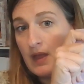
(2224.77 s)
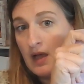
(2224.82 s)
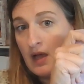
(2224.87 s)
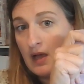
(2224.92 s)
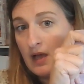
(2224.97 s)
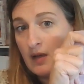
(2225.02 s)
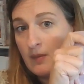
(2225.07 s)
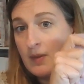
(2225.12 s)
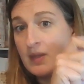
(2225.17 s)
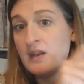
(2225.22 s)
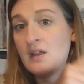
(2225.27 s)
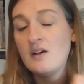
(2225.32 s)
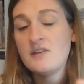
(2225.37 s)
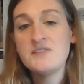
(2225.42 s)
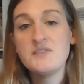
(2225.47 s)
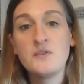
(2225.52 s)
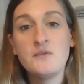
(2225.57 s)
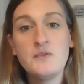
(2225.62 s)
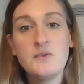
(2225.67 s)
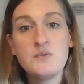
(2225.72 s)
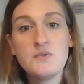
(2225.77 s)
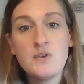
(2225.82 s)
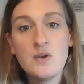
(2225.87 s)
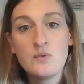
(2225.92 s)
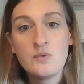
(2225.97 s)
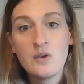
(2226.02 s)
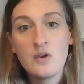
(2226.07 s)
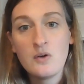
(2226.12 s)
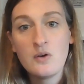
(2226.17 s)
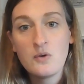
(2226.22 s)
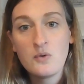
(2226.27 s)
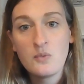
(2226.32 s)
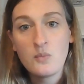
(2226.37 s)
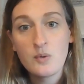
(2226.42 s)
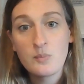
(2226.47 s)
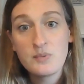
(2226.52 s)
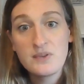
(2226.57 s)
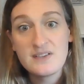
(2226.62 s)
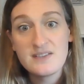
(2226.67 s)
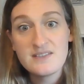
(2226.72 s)
And also, if you don't know
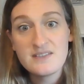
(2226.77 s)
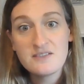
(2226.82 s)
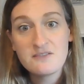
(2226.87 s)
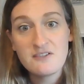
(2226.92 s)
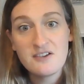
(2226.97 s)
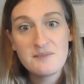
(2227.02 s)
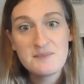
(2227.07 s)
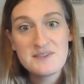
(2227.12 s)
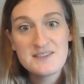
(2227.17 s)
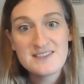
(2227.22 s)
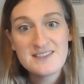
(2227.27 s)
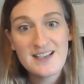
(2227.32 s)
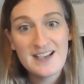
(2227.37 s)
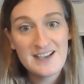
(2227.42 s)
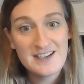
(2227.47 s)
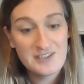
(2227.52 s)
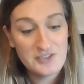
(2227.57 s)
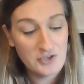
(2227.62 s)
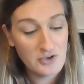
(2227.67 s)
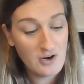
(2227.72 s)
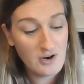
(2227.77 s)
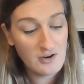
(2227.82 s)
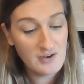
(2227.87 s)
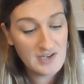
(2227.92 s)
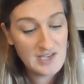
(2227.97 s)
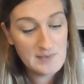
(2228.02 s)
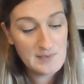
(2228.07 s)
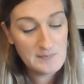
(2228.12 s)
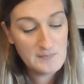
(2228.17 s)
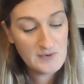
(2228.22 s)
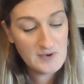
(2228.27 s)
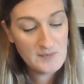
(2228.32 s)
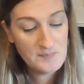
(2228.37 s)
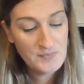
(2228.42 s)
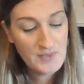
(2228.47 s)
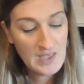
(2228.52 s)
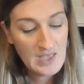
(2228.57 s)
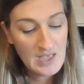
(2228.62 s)
where Please Scream Inside Your Heart came from,